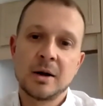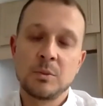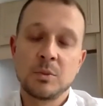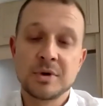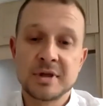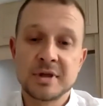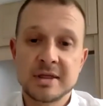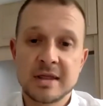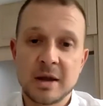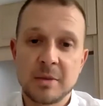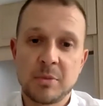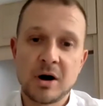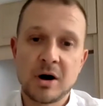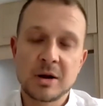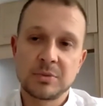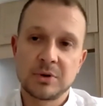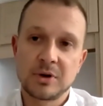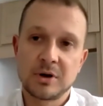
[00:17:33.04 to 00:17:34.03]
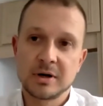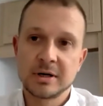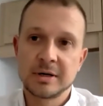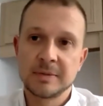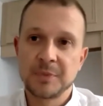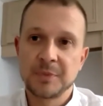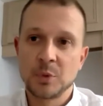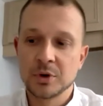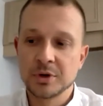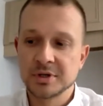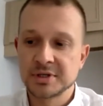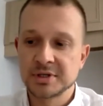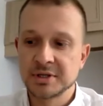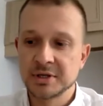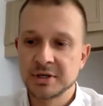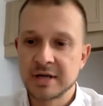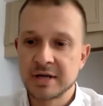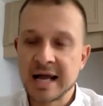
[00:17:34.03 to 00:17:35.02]
within their pipeline, was
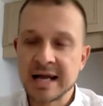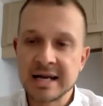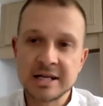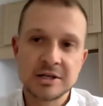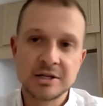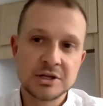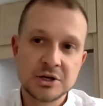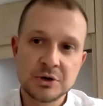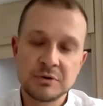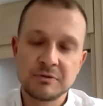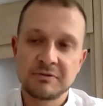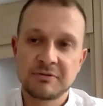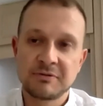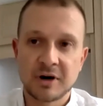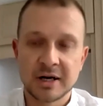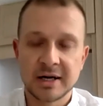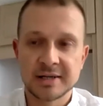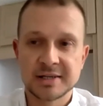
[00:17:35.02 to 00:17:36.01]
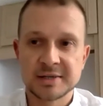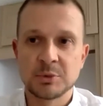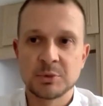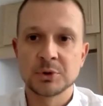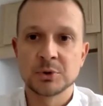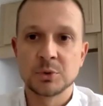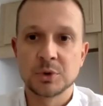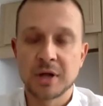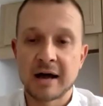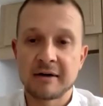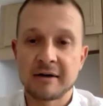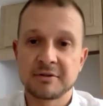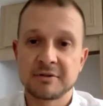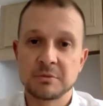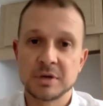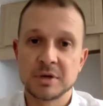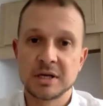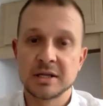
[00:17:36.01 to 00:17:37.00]
that any new finance model would have
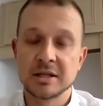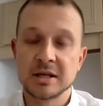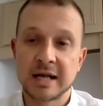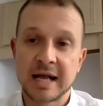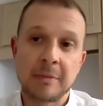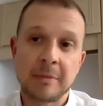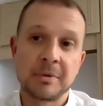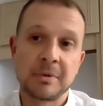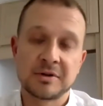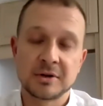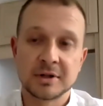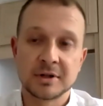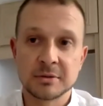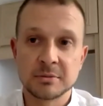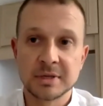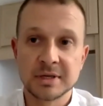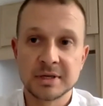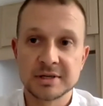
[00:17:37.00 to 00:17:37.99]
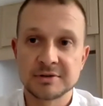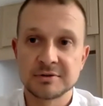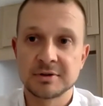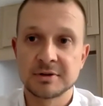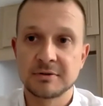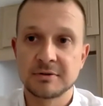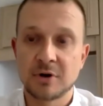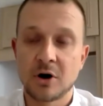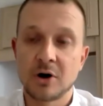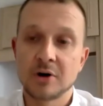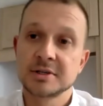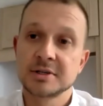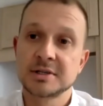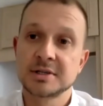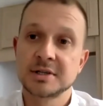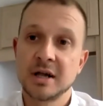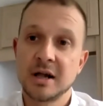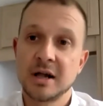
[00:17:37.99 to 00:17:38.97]
to meet the capital and administrative
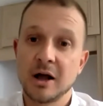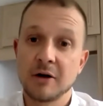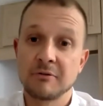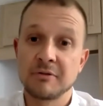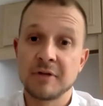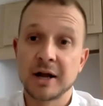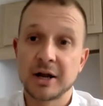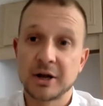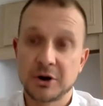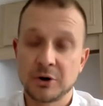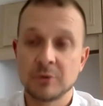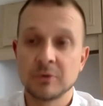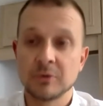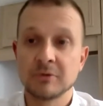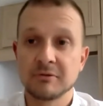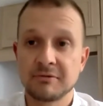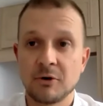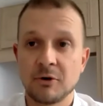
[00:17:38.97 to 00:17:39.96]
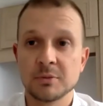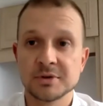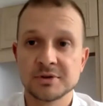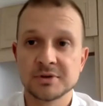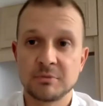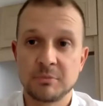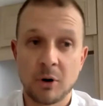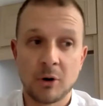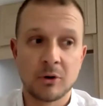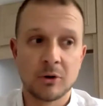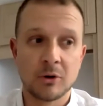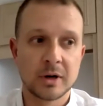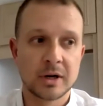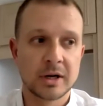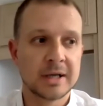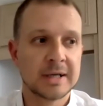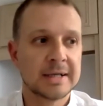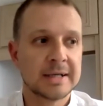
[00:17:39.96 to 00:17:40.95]
costs of their current forms of
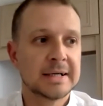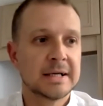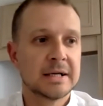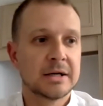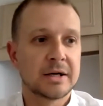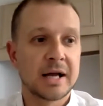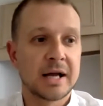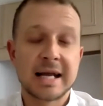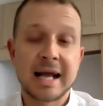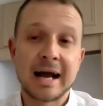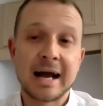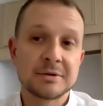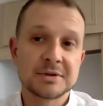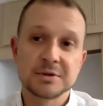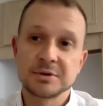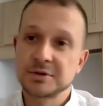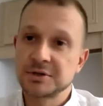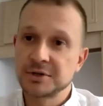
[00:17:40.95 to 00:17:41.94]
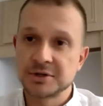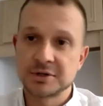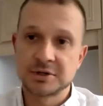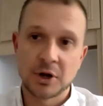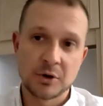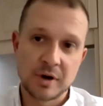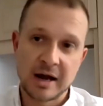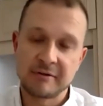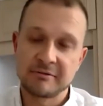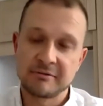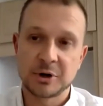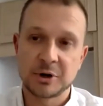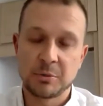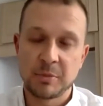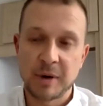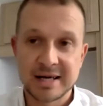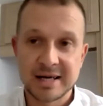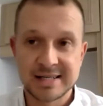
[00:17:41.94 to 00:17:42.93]
borrowing. Okay, councils just don't have the
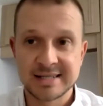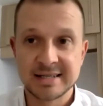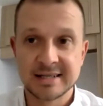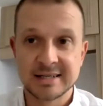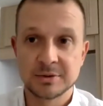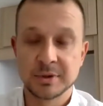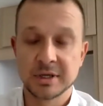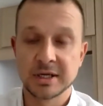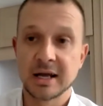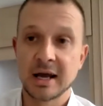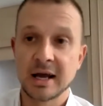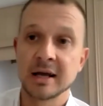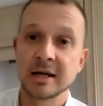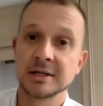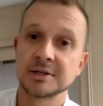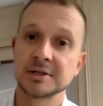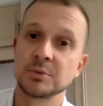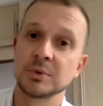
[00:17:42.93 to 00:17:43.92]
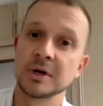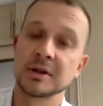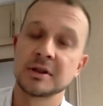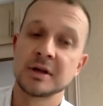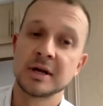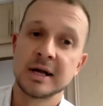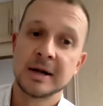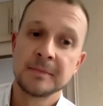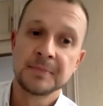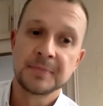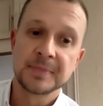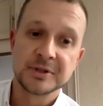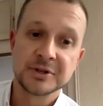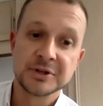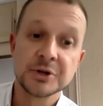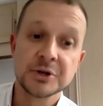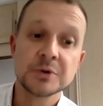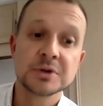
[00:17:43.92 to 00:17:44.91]
capacity to engage with
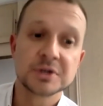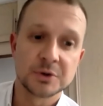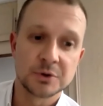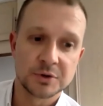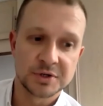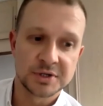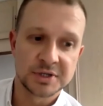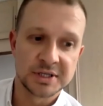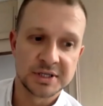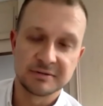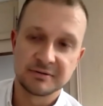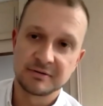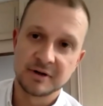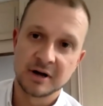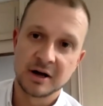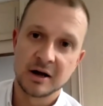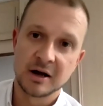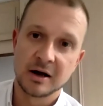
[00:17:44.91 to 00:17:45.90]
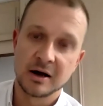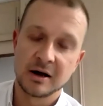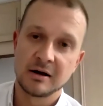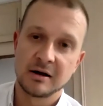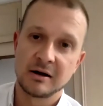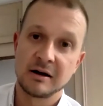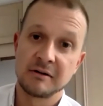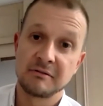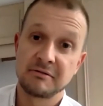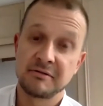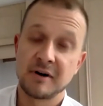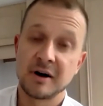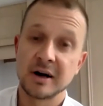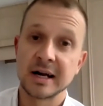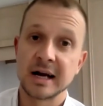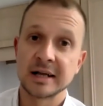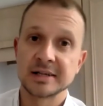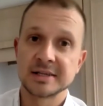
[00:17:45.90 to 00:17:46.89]
new sources of
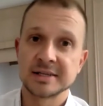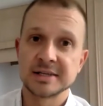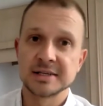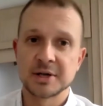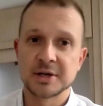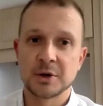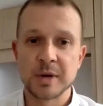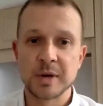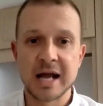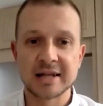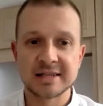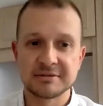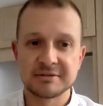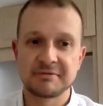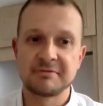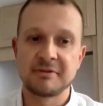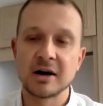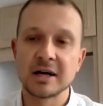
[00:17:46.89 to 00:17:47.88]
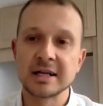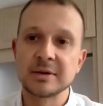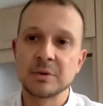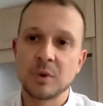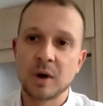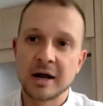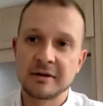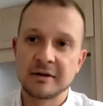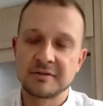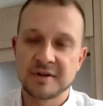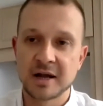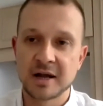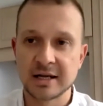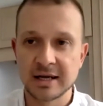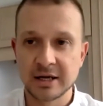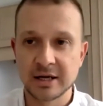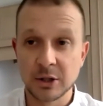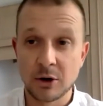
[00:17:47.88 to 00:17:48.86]
finance. And so we had to find a way of
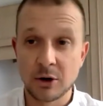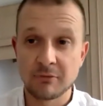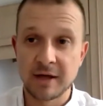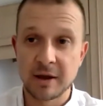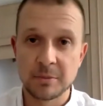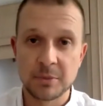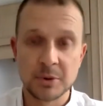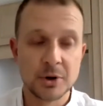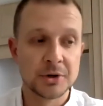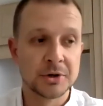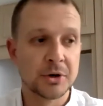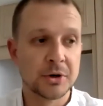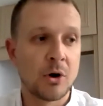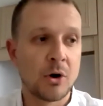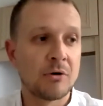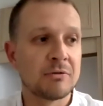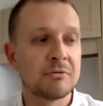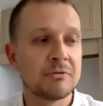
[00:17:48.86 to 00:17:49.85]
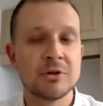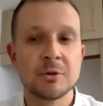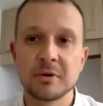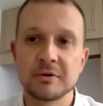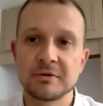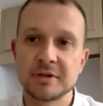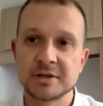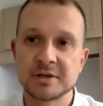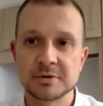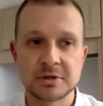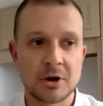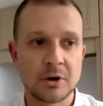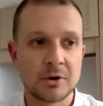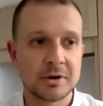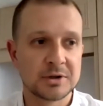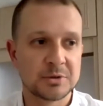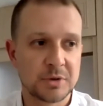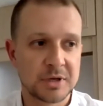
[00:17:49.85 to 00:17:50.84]
taking a lot of that burden off of them if this was
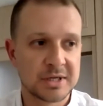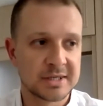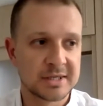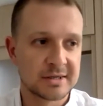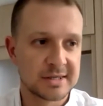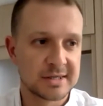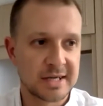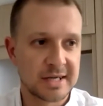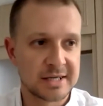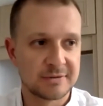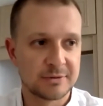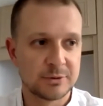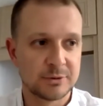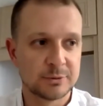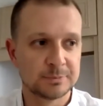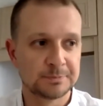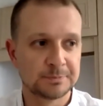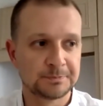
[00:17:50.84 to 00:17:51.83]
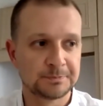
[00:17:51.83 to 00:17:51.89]
going to be successful.